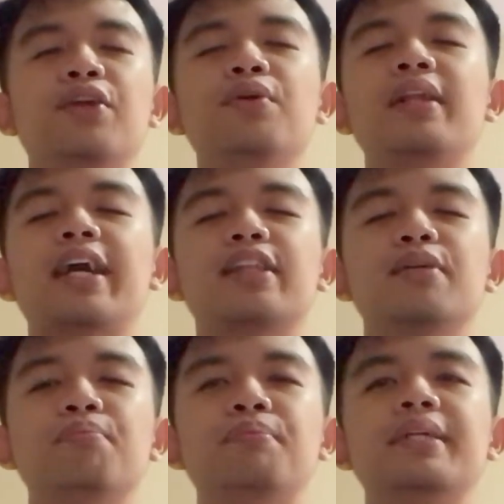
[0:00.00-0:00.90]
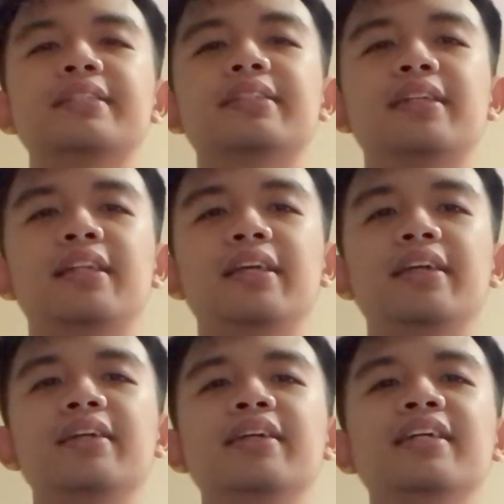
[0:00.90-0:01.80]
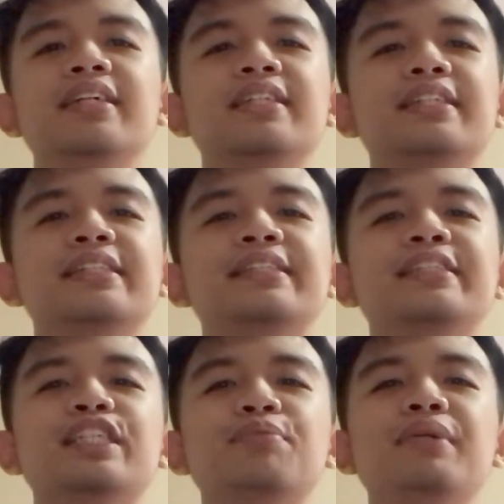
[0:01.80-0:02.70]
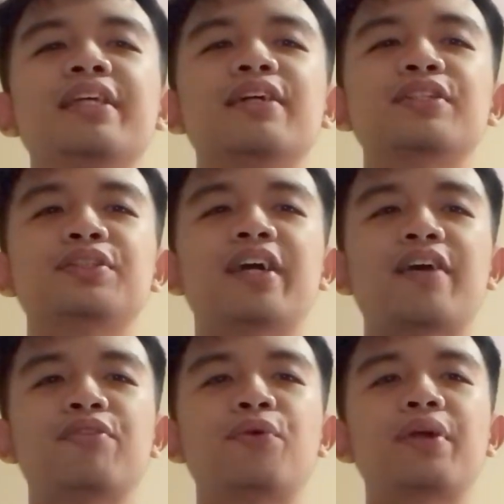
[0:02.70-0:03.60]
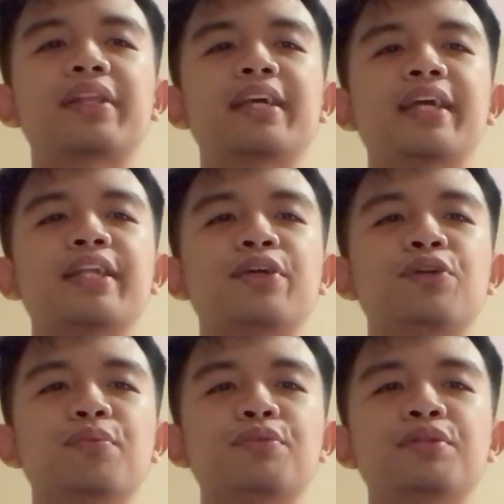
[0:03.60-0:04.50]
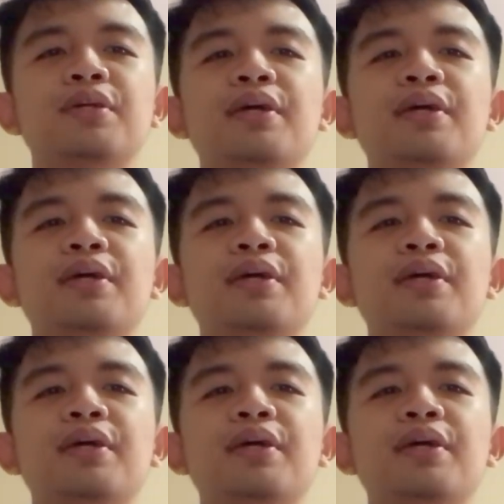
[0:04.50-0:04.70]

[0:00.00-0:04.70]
you like them personally. Just because you have worked in groups